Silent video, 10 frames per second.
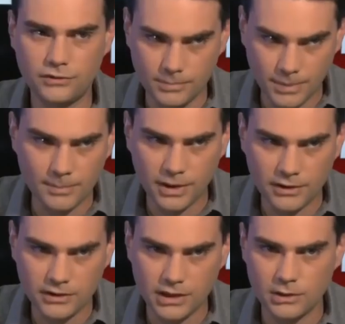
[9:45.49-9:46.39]
if she had been
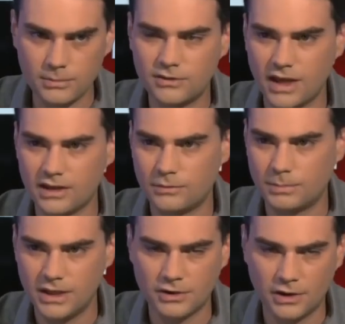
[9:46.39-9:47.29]
president, you'd be saying it's
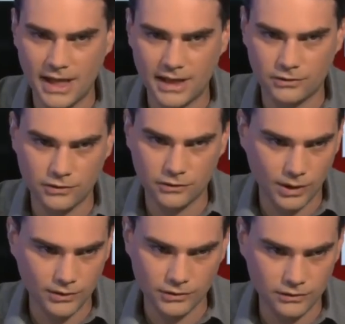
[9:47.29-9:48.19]
beneath her to answer these
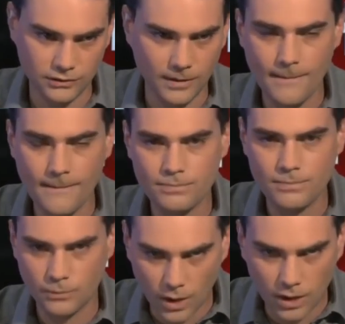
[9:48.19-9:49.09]
questions. So
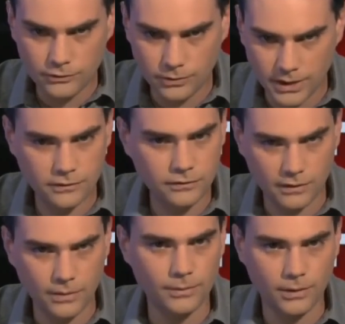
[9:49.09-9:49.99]
wrongdoing is
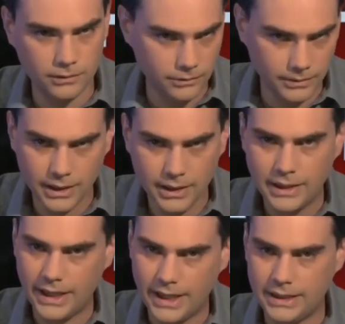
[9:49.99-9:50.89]
still wrongdoing.
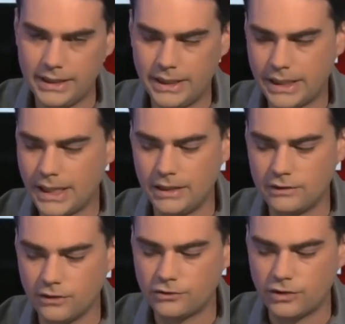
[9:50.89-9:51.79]
And again,
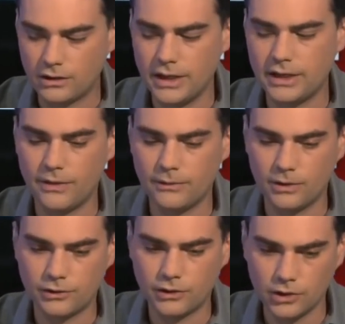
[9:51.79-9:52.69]
it does shed light on the
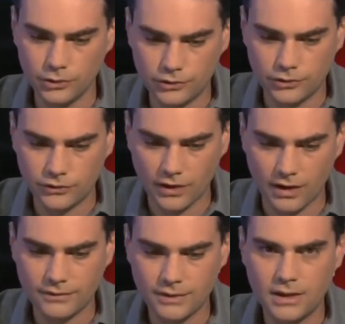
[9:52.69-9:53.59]
Russian collusion
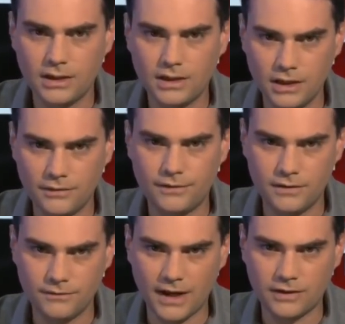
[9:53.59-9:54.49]
stuff if,
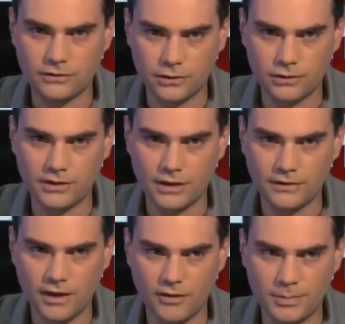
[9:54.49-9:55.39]
in fact, it turns out
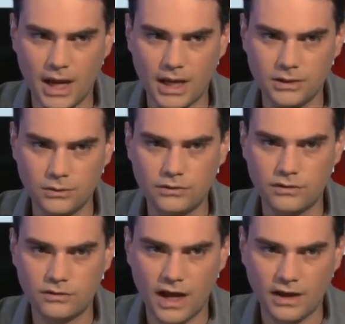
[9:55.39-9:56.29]
that the FBI used
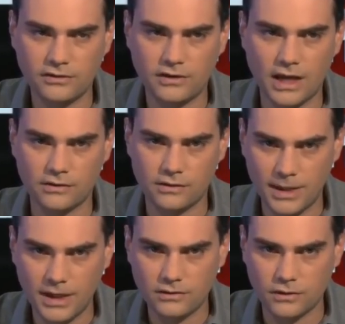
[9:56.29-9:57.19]
this dossier as the
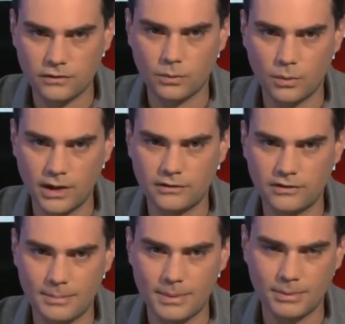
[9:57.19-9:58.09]
basis to
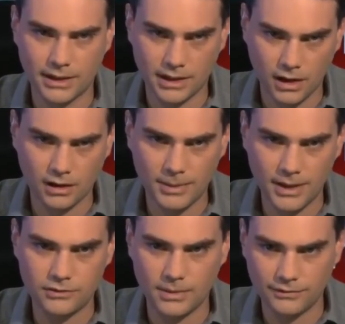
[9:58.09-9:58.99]
wiretap people like Carter
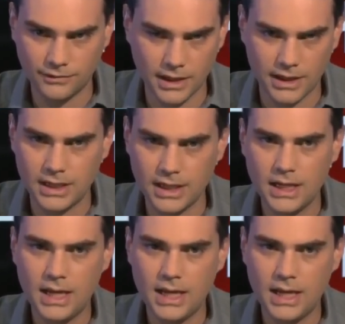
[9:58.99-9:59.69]
Page and Mike Flynn,